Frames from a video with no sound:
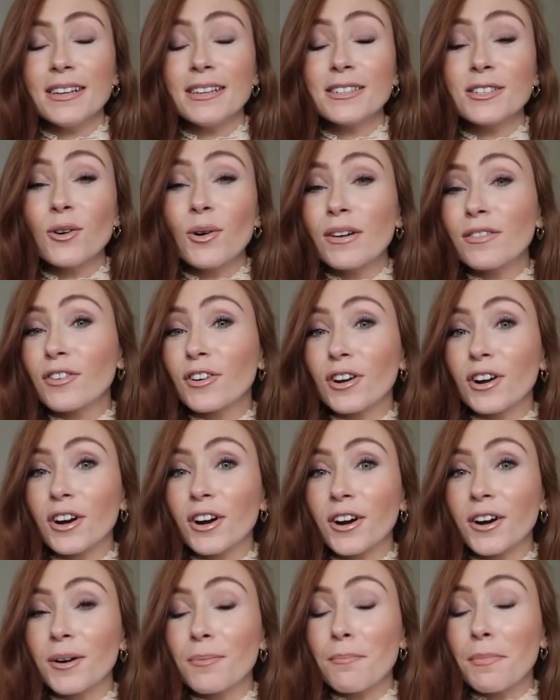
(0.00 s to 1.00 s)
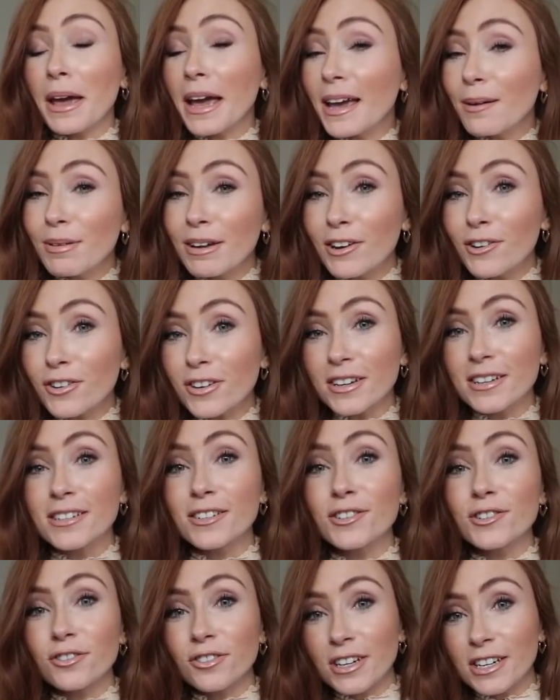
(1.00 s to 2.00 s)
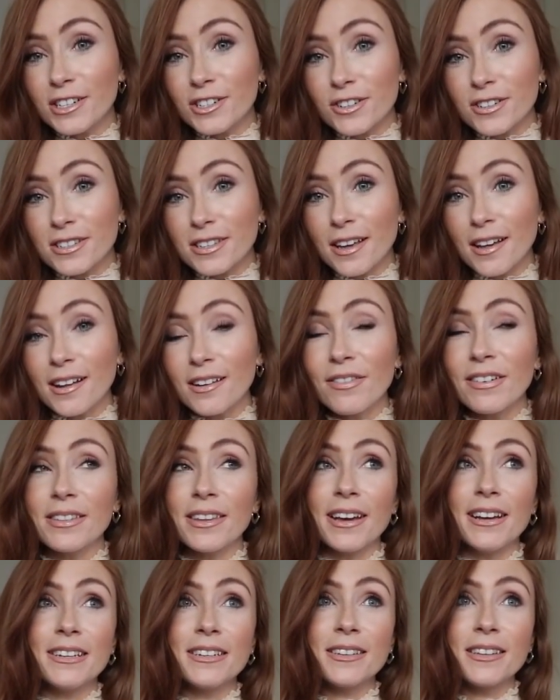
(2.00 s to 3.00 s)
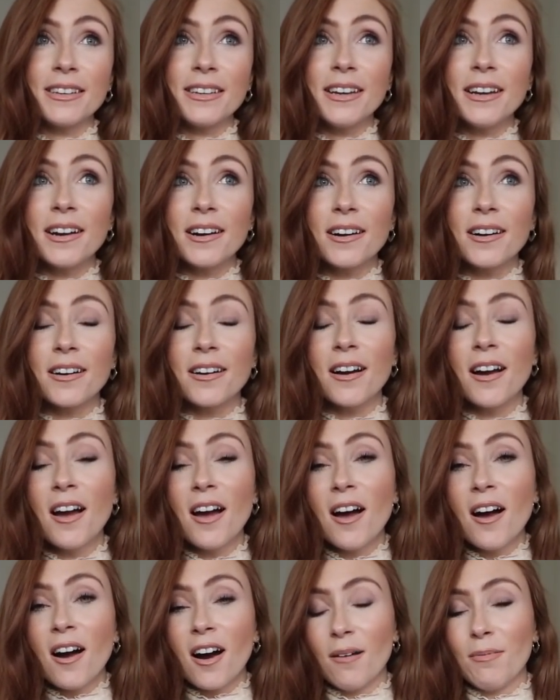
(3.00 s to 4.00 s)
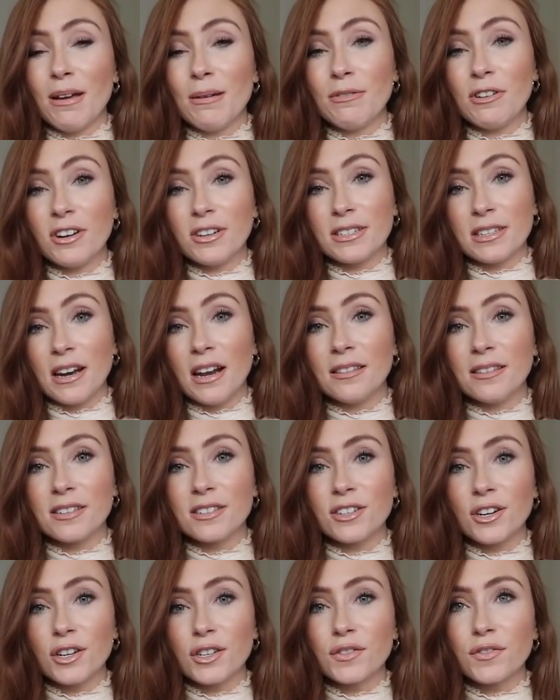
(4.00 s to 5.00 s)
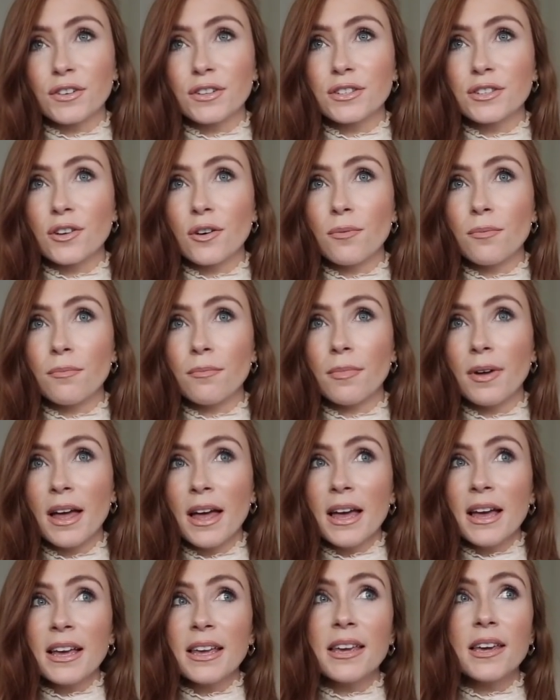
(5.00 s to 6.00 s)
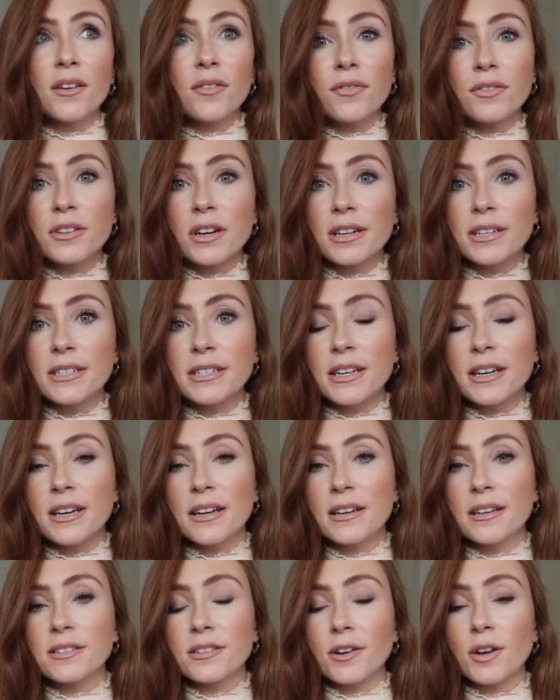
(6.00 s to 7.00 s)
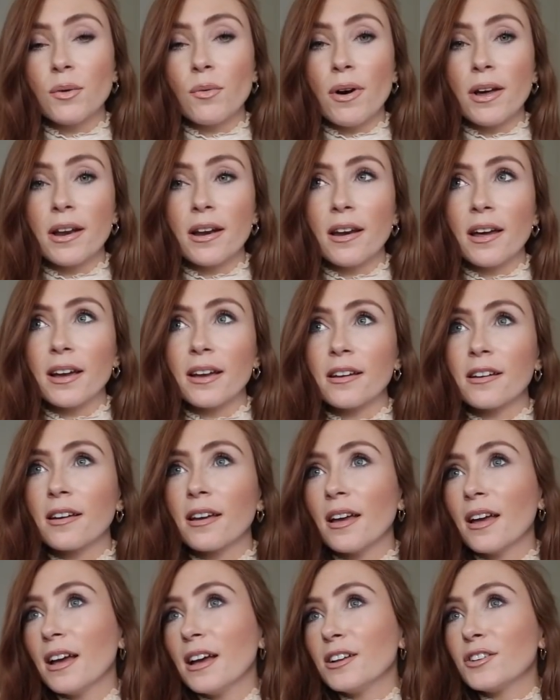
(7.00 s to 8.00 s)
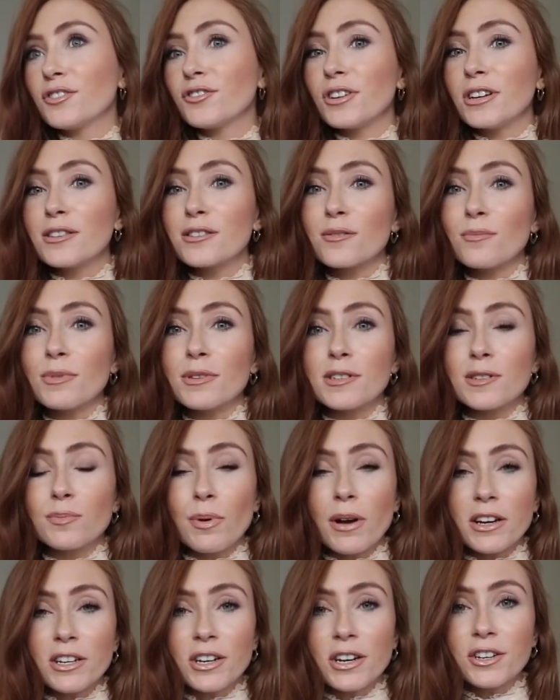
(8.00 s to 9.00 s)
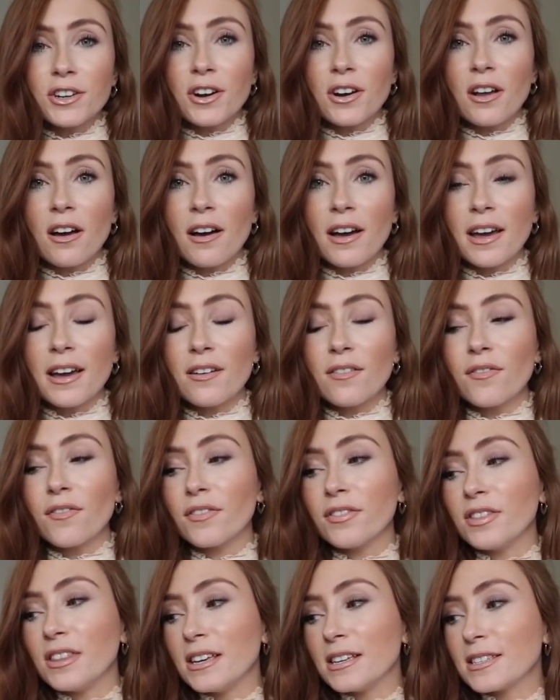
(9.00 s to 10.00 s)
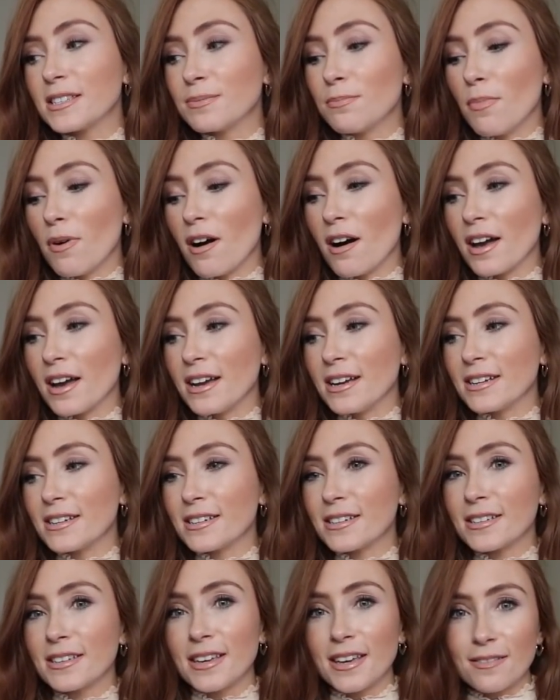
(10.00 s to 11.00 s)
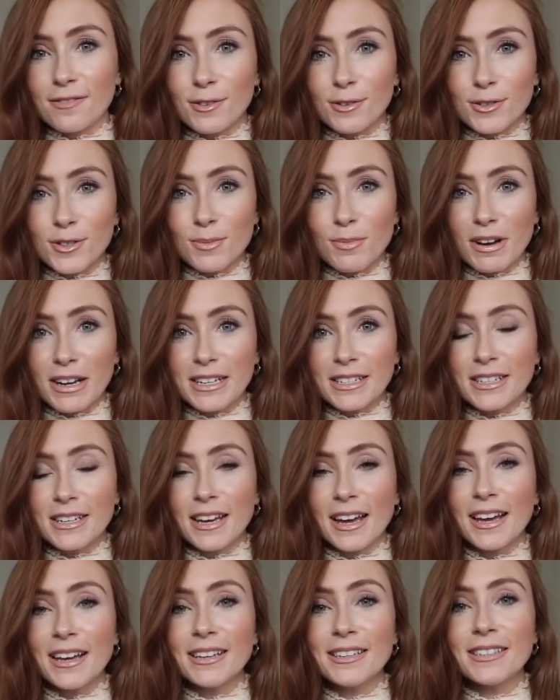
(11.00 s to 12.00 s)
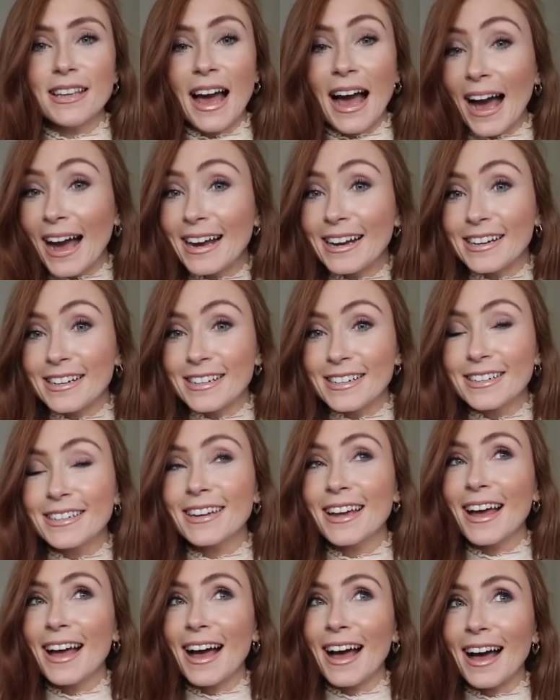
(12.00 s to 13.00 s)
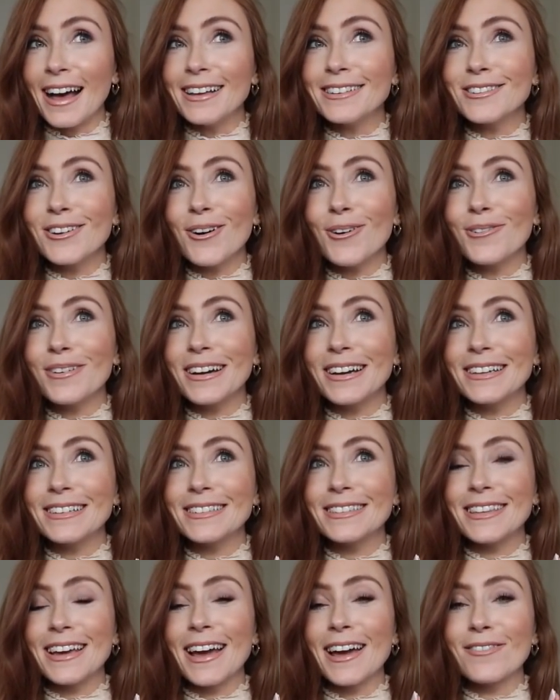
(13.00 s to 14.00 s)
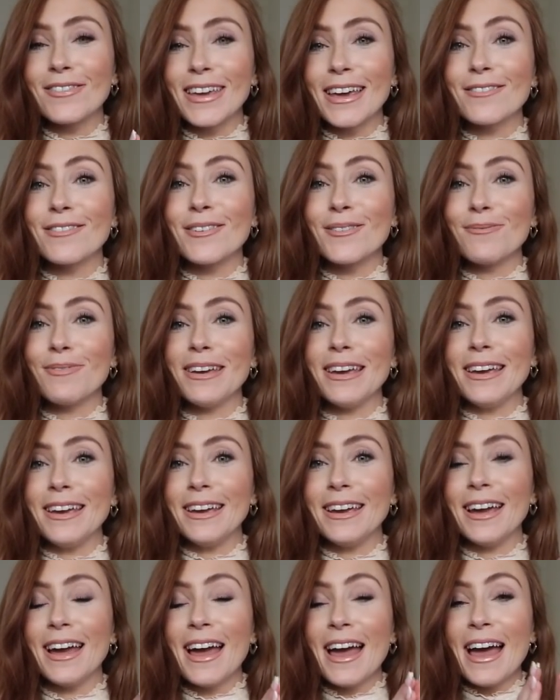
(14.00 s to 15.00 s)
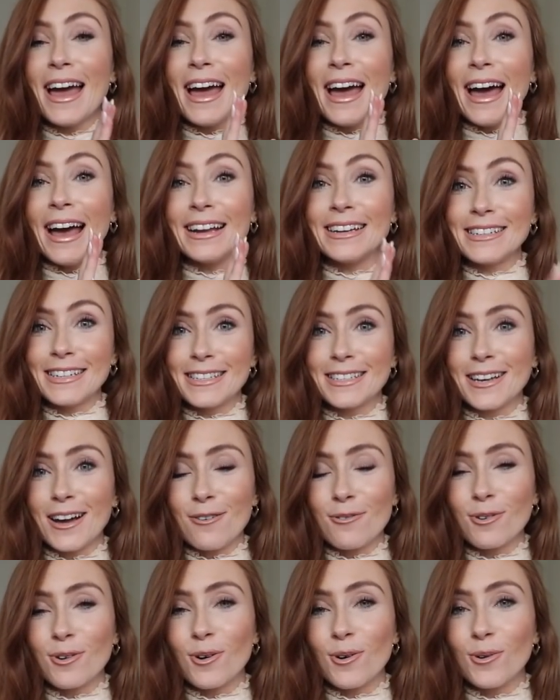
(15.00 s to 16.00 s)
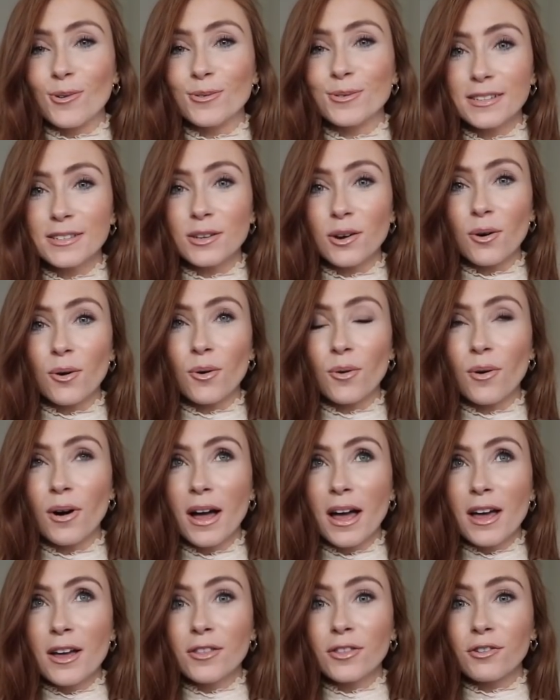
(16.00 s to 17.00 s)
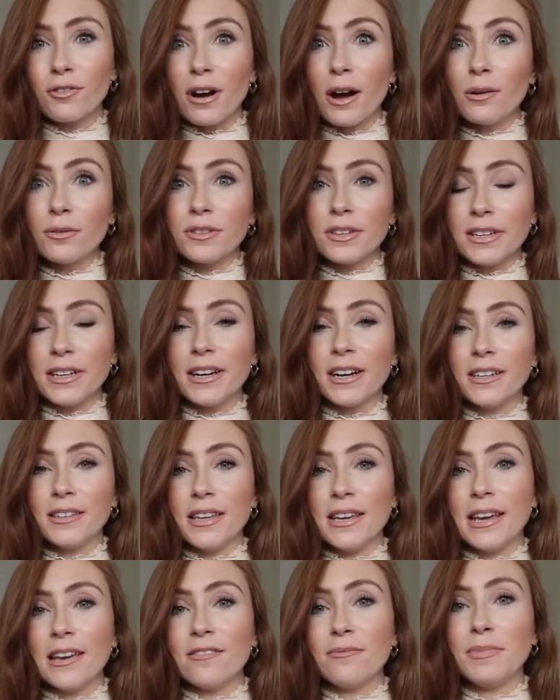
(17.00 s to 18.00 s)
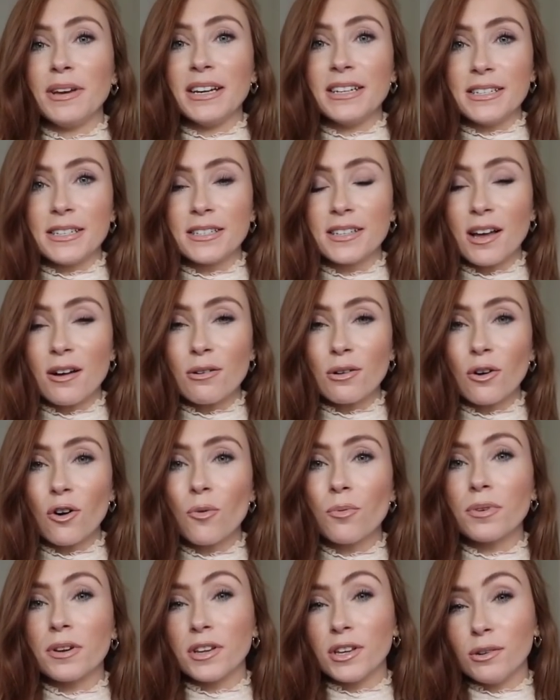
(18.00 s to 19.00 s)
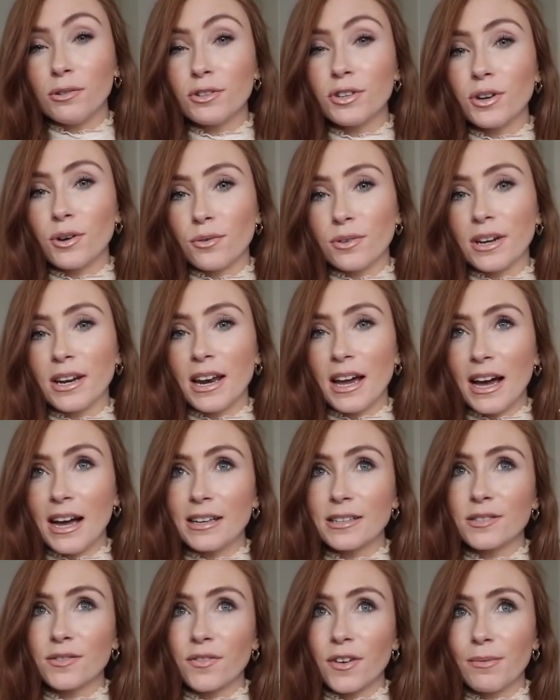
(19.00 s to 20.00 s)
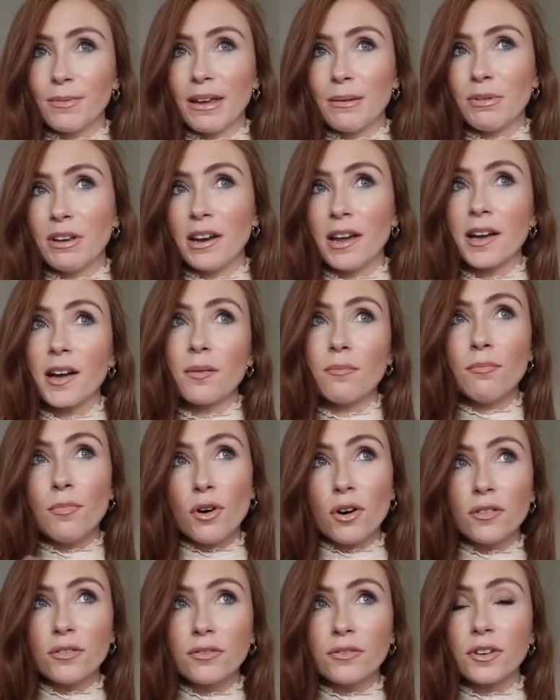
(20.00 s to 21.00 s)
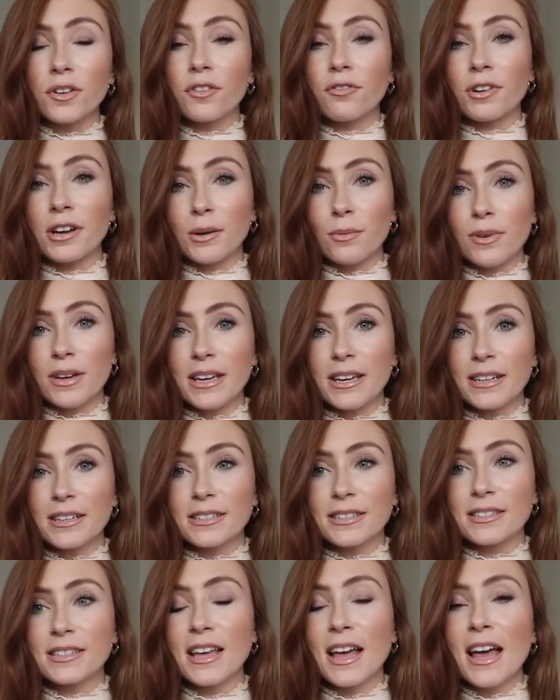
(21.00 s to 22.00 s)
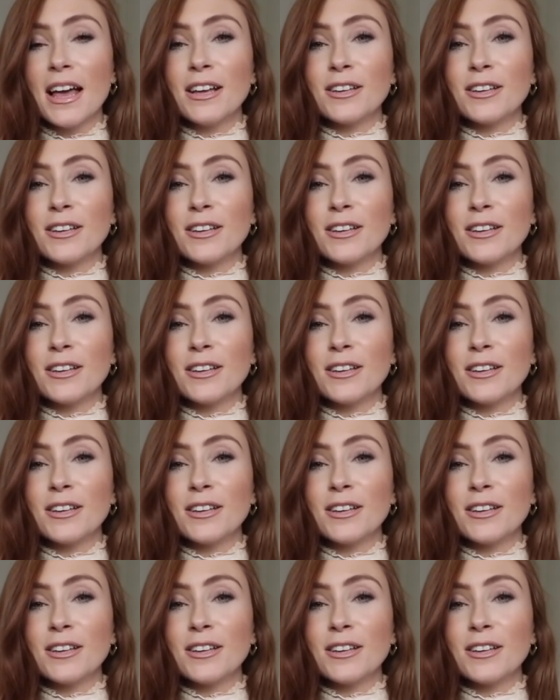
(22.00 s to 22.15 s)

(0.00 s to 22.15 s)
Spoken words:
So if you're maybe looking to treat yourself at the end of the year, or maybe you're still on the search for some gift ideas, or you want to like treat someone special in your life, this might give you some ideas. And as always, they have given me a discount code. So throughout the year, they give me a discount code, but it usually only lasts for maybe like a month or 3 weeks.